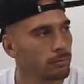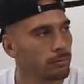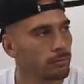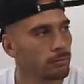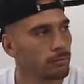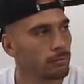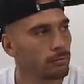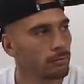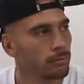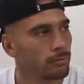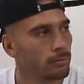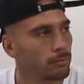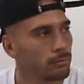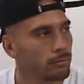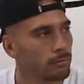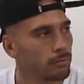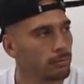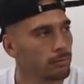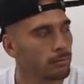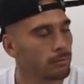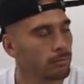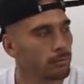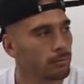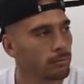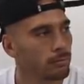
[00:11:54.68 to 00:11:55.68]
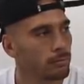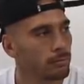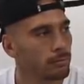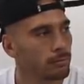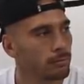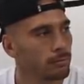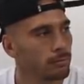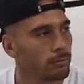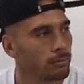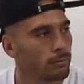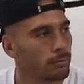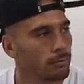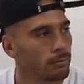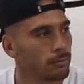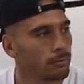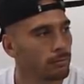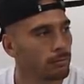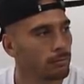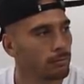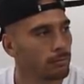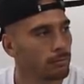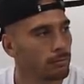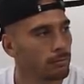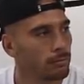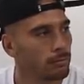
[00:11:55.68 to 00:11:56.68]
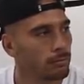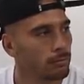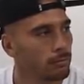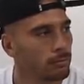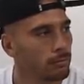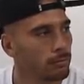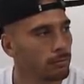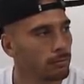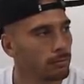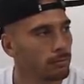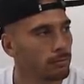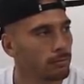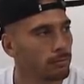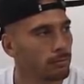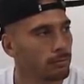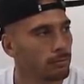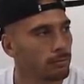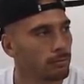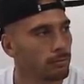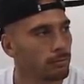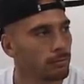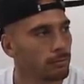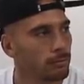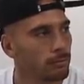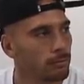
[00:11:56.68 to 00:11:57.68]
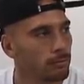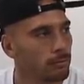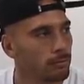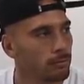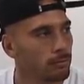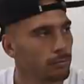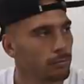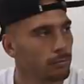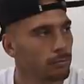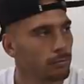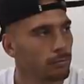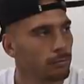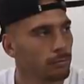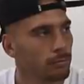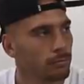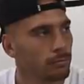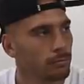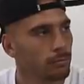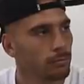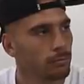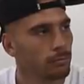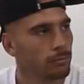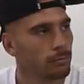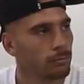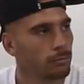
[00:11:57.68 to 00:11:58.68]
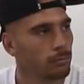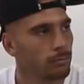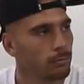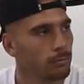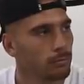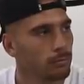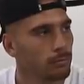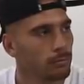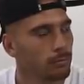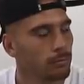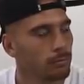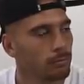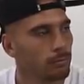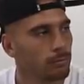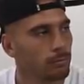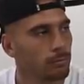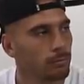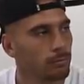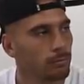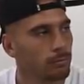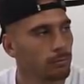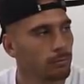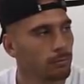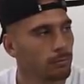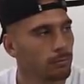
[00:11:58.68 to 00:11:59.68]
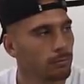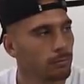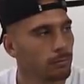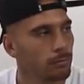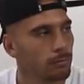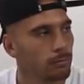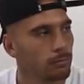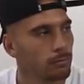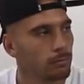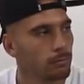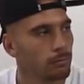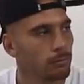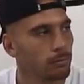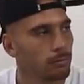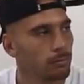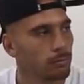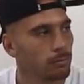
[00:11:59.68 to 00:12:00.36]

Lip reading: [no speech]